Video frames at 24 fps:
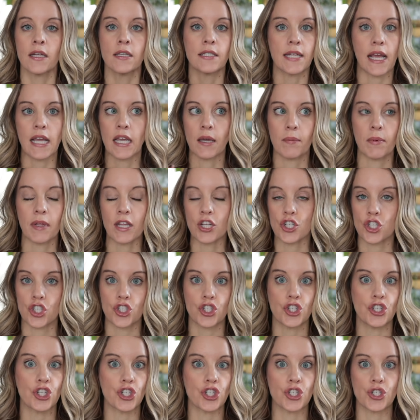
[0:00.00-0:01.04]
Take a minute
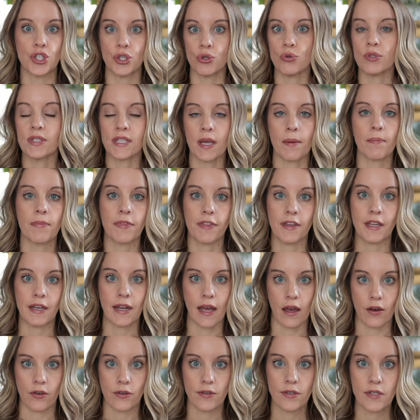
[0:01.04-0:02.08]
just to do something
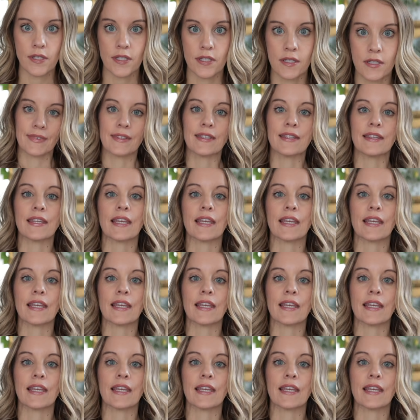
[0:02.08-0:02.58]
else,